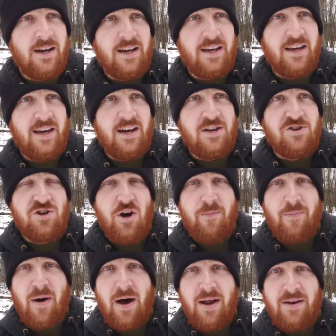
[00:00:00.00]
I can get a
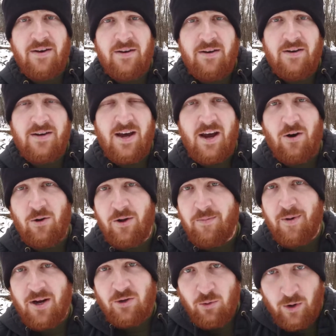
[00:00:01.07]
jump on not only
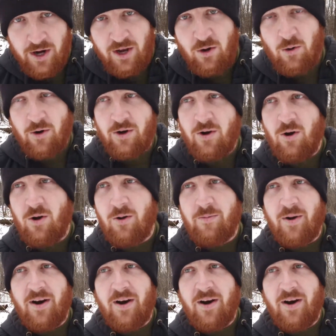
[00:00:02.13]
my 20-cord goal,